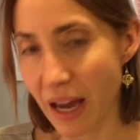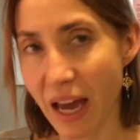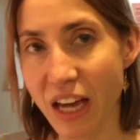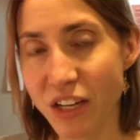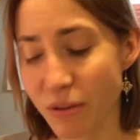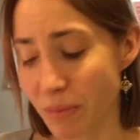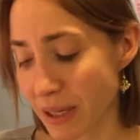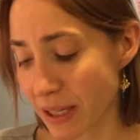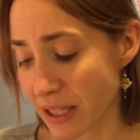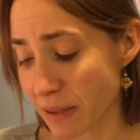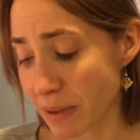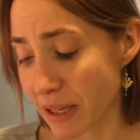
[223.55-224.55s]

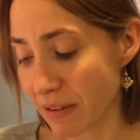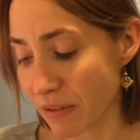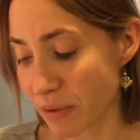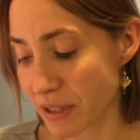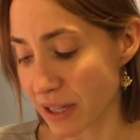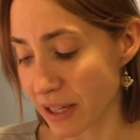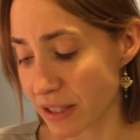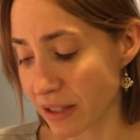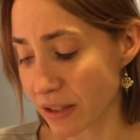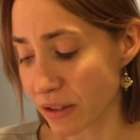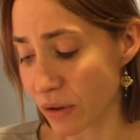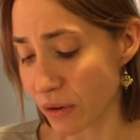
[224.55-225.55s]
atropine to be given with
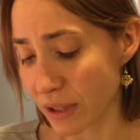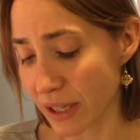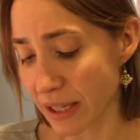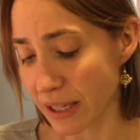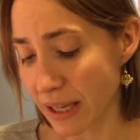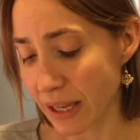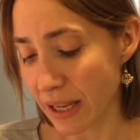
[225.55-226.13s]
succinylcholine,